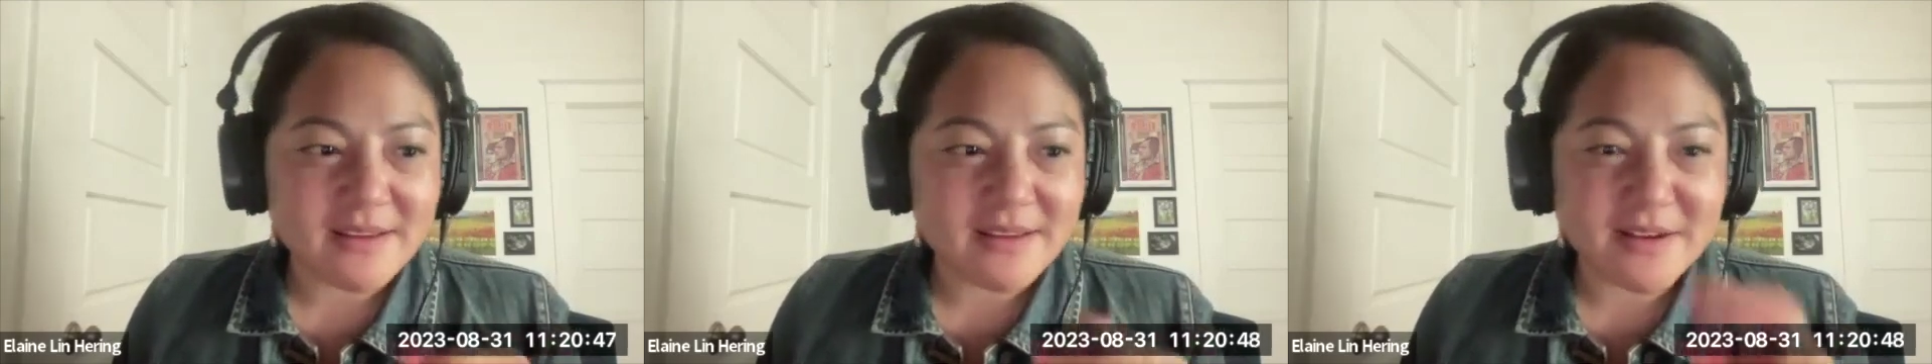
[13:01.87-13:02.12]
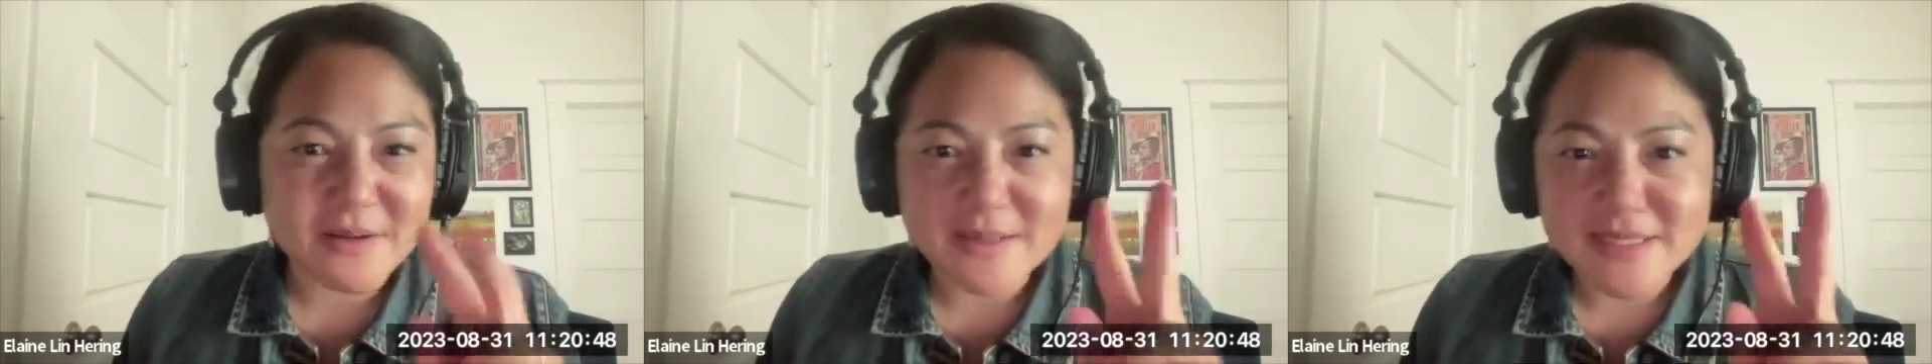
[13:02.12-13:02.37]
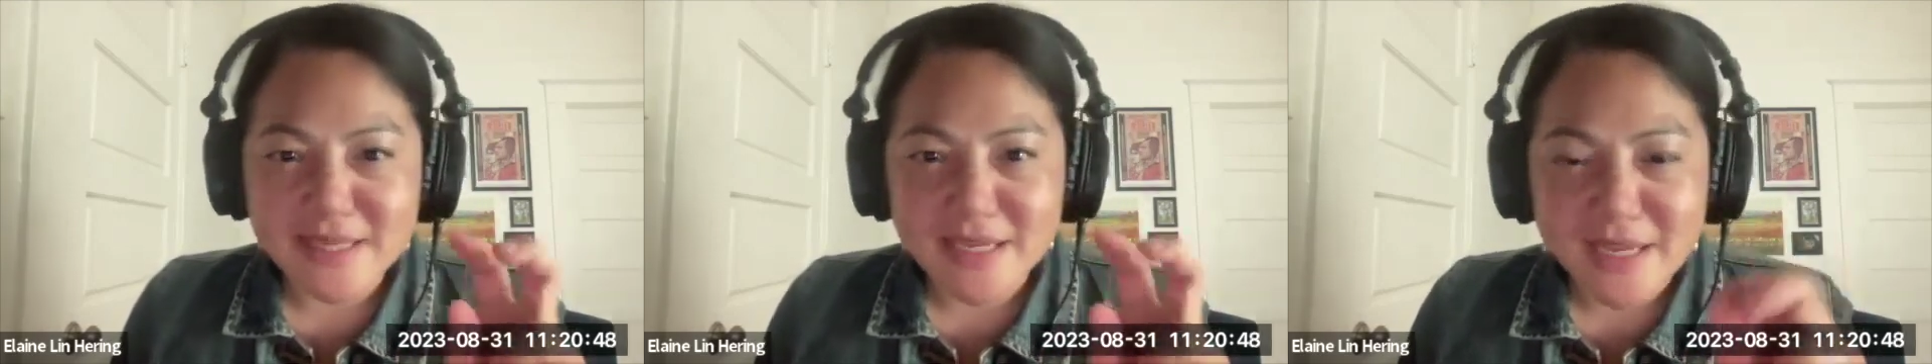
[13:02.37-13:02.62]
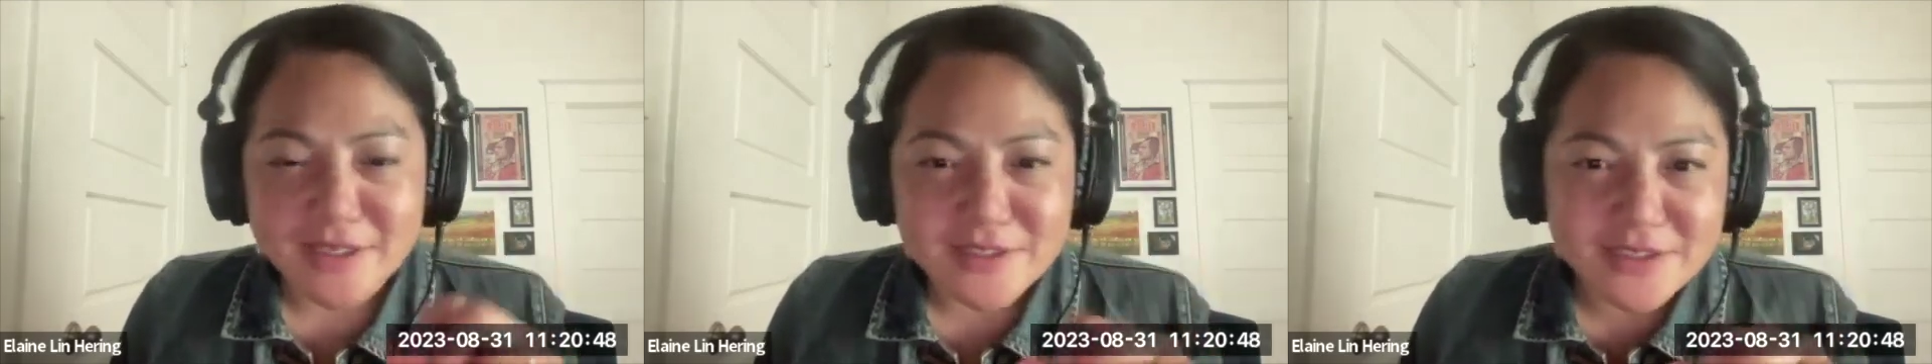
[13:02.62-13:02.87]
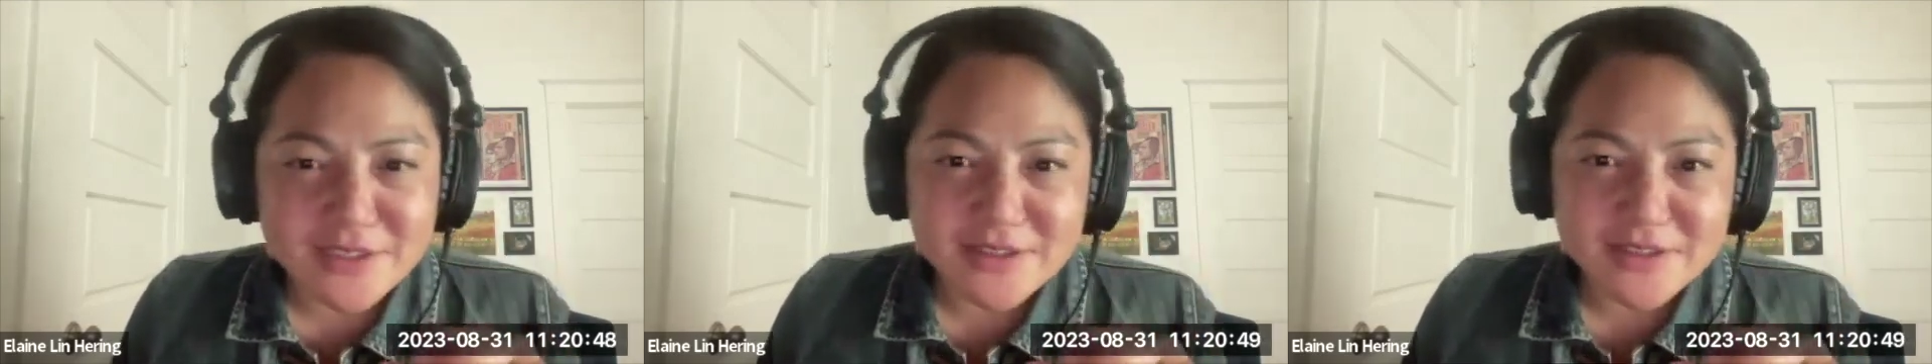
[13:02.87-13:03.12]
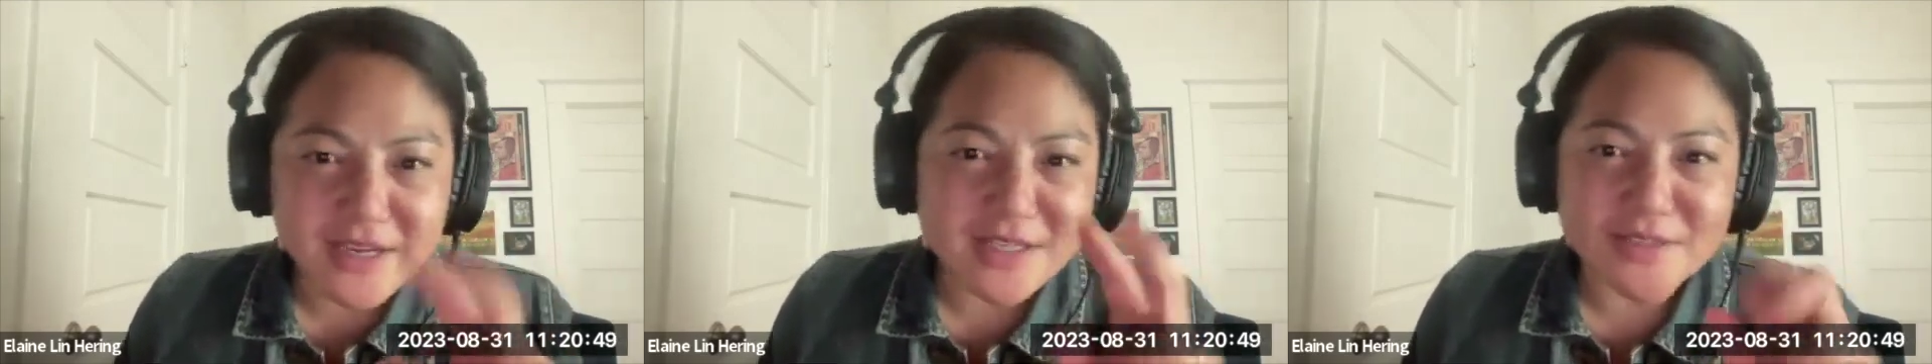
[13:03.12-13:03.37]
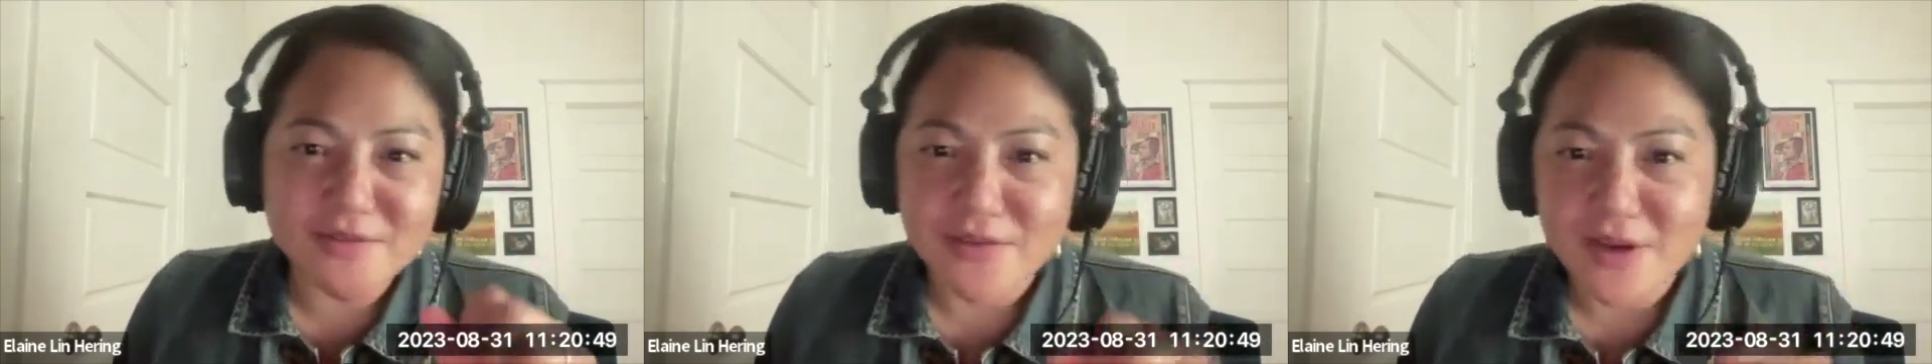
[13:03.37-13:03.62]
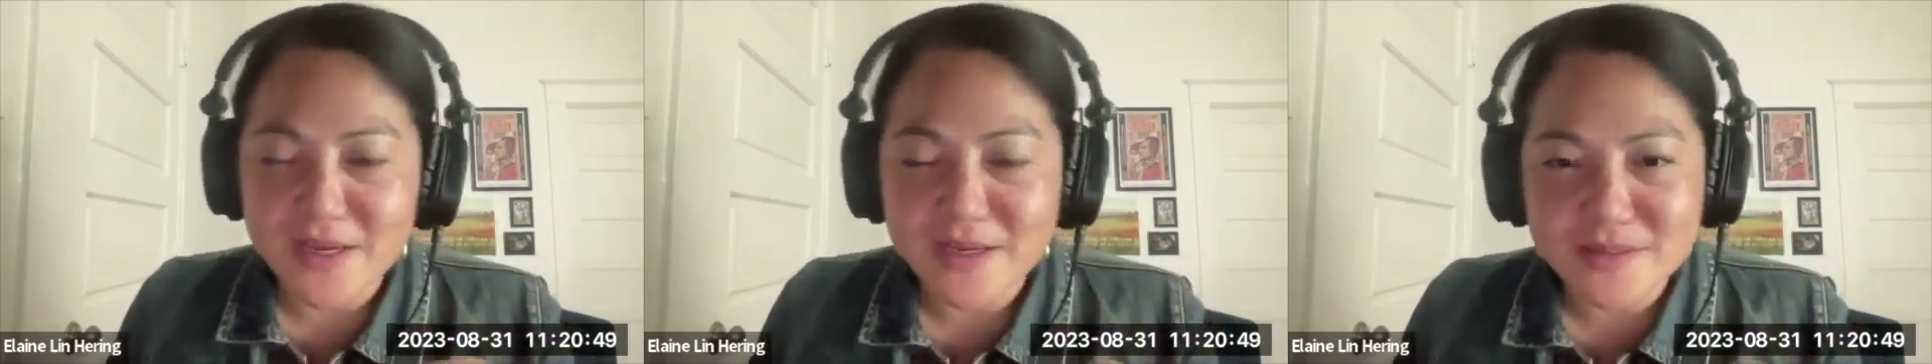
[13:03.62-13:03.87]
it's a
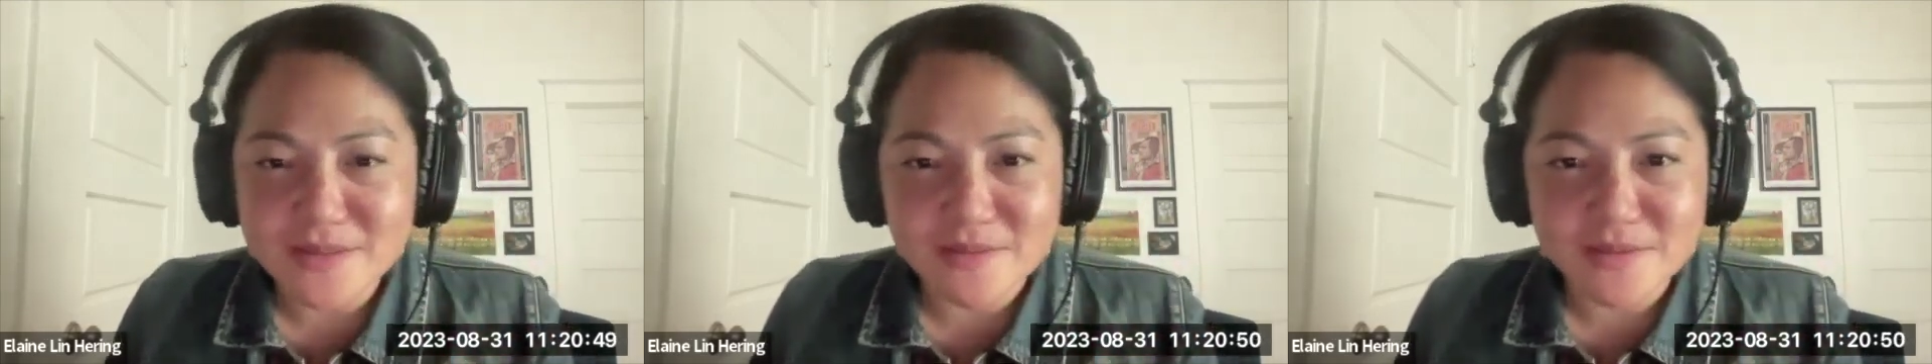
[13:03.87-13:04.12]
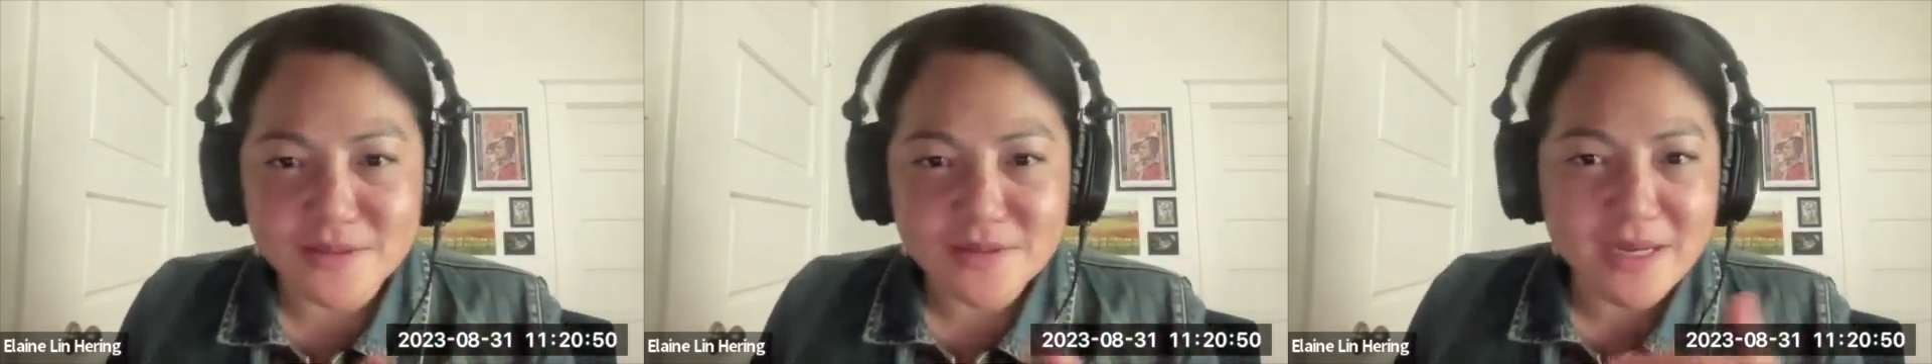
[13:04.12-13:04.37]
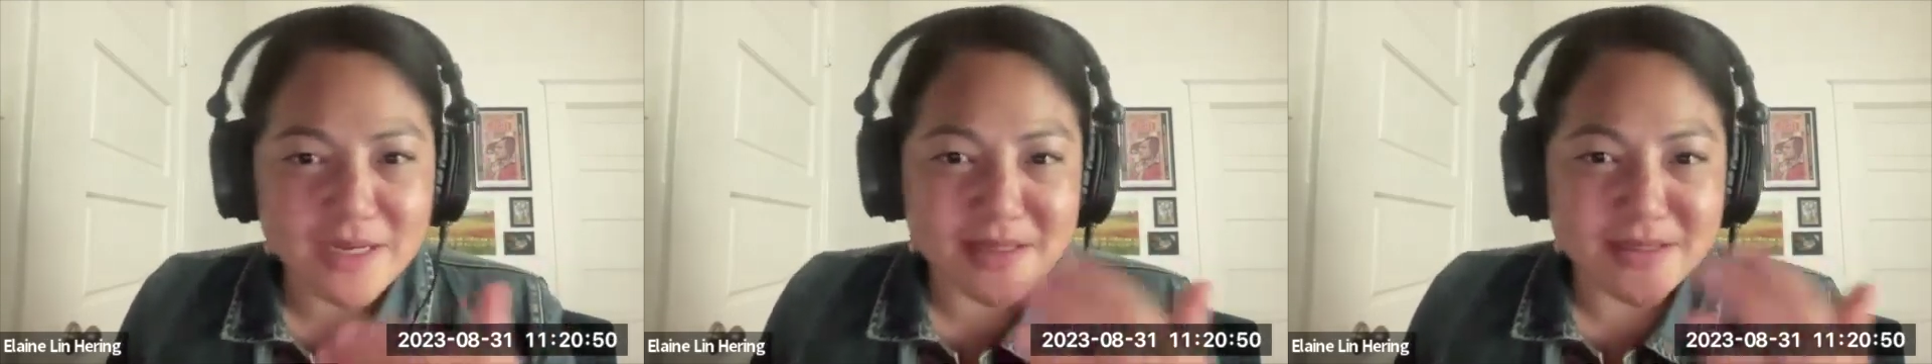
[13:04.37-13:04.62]
catchphrase, or we're trying to